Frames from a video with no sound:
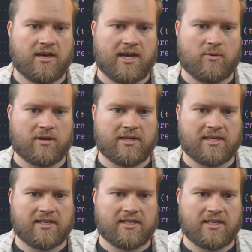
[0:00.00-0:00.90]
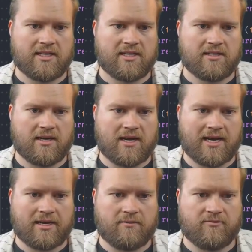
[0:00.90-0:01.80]
and we're going to get the
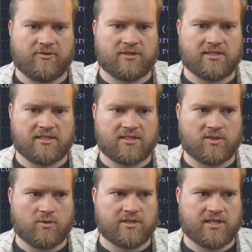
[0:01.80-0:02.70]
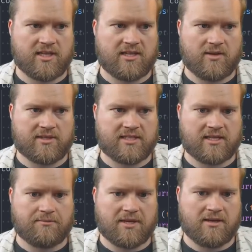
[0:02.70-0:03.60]
item versus the storage key that we set
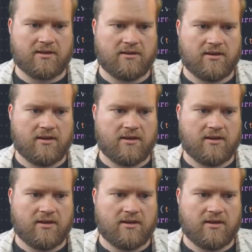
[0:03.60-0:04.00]
up here,